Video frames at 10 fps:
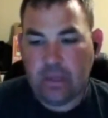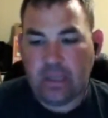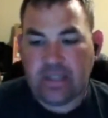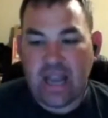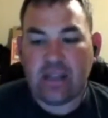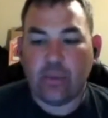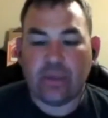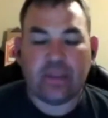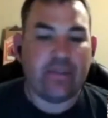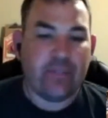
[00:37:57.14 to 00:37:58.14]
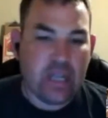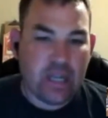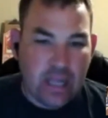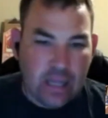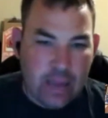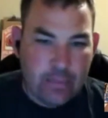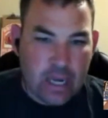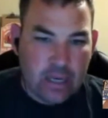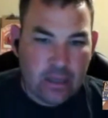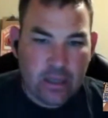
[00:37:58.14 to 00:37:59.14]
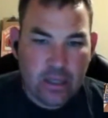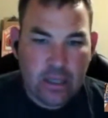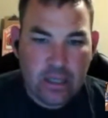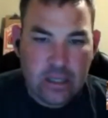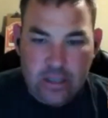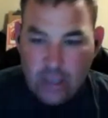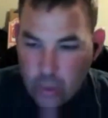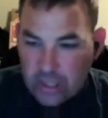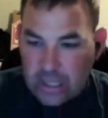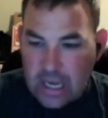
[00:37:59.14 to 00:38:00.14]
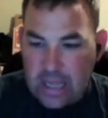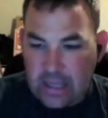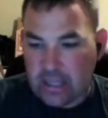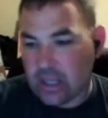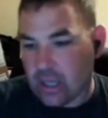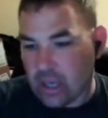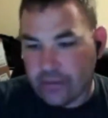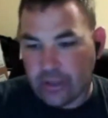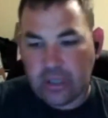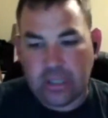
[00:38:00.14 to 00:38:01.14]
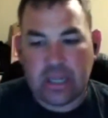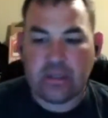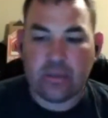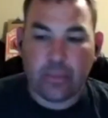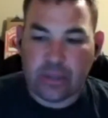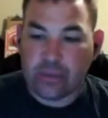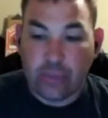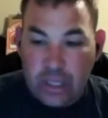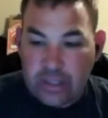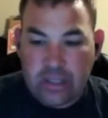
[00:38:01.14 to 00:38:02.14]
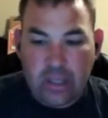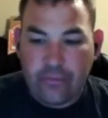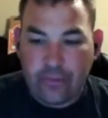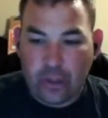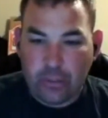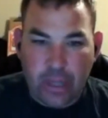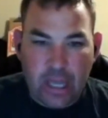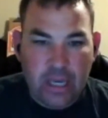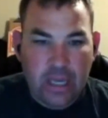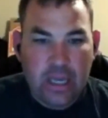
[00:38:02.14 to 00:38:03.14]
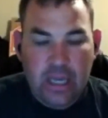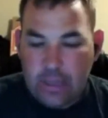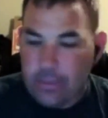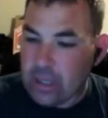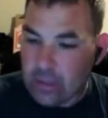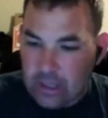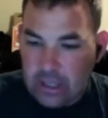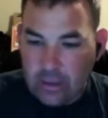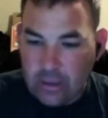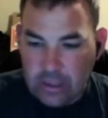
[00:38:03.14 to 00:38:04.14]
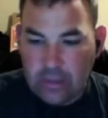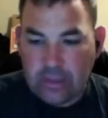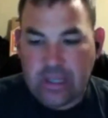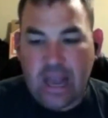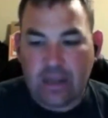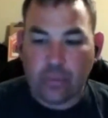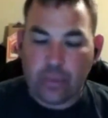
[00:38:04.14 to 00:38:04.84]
exactly what they've needed at linebacker. He's a quick guy that can cover. He's not so much a run stuffer, but I mean, he'll he'll he'll tackle